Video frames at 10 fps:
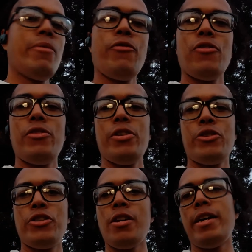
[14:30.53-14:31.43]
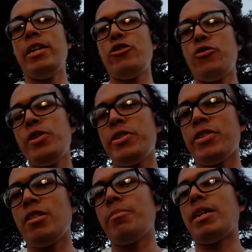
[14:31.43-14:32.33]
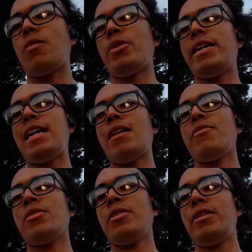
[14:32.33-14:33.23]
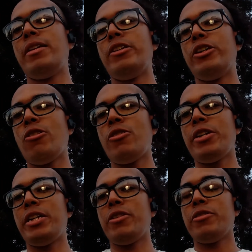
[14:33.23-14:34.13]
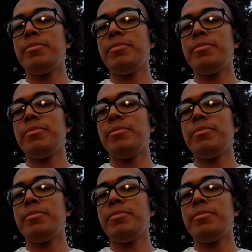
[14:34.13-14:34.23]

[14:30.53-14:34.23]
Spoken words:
for this giant tree stump that we have in the yard here.